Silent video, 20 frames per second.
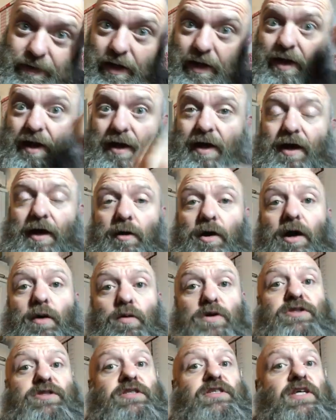I
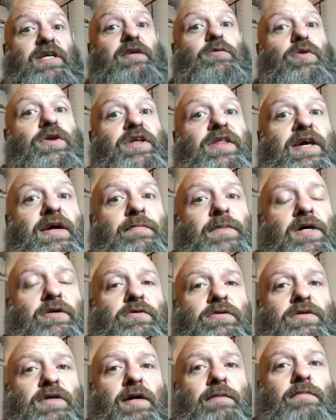want to take one of them
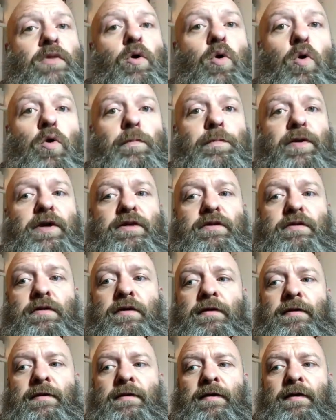out. I'm hoping...
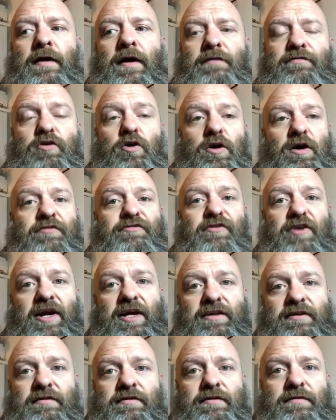I've got a
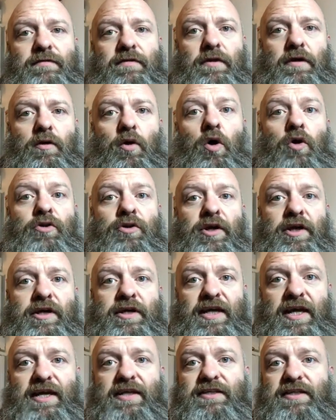friend on the
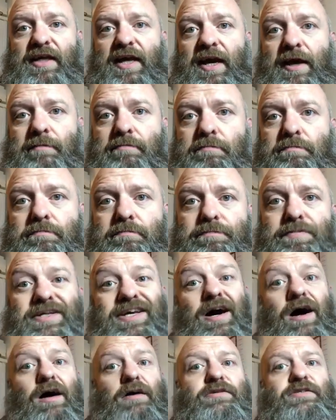KTM
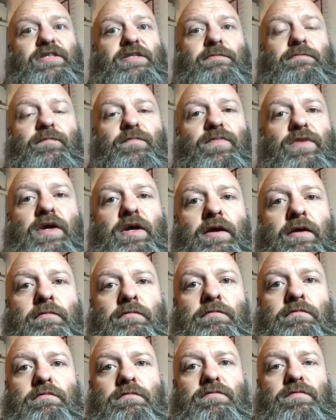PR team,
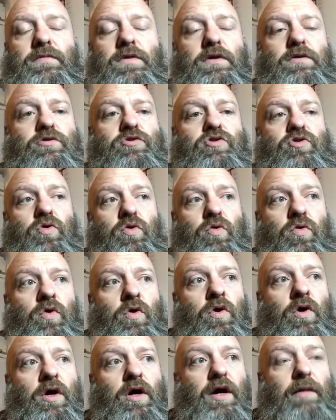so
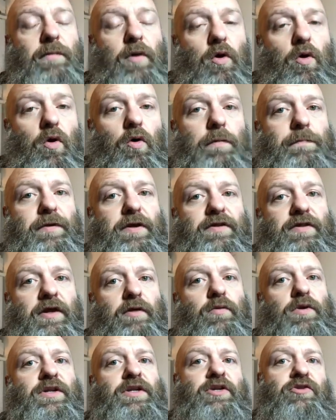I'm hoping that
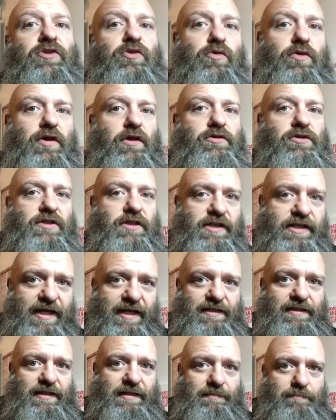when the
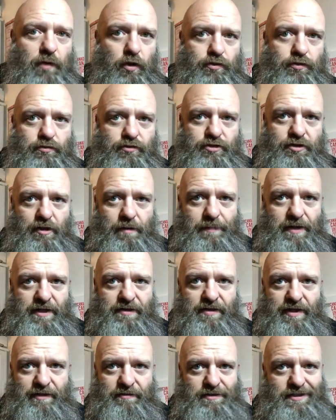2018 models come in,
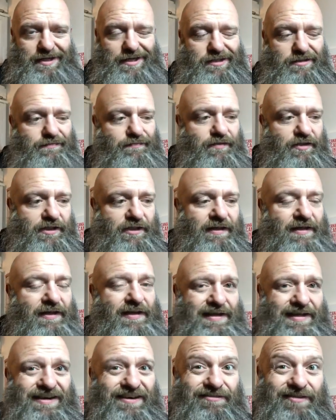their test fleet,
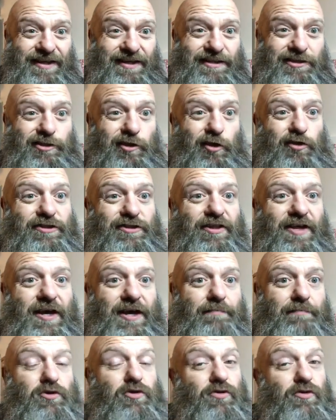I'll get a shot of
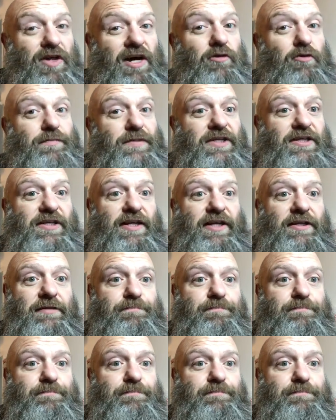them. So that will be great.